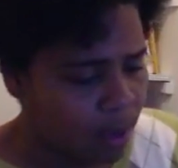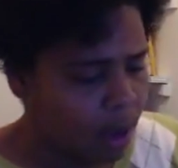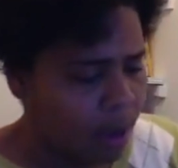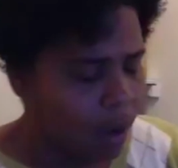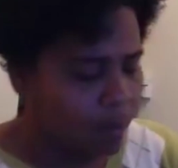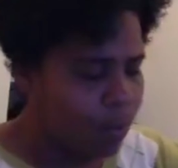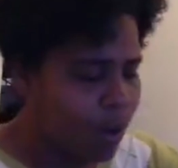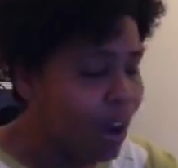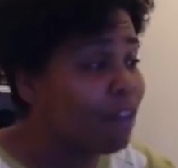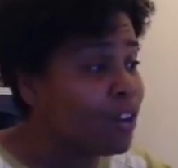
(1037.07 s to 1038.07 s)

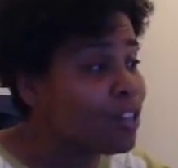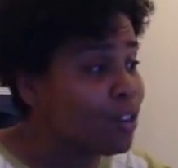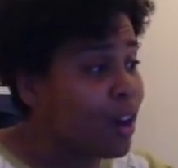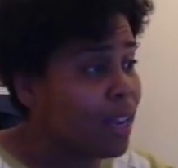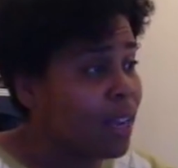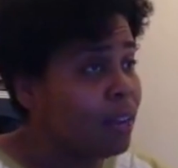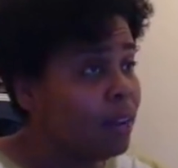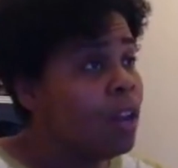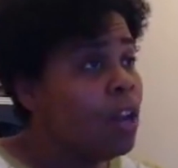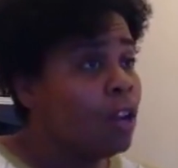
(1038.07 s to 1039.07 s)
When I first started
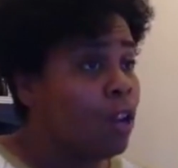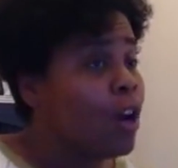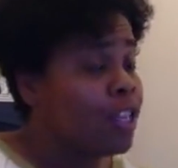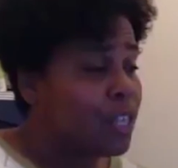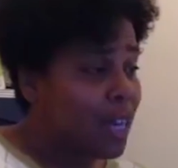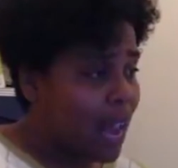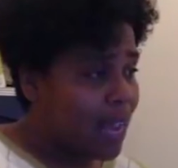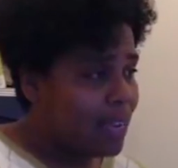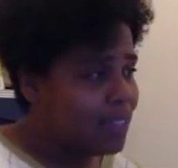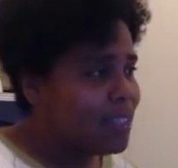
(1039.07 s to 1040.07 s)
getting large
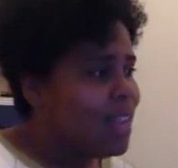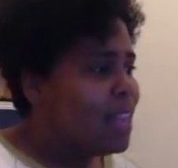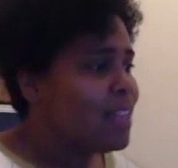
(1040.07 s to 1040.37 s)
clients,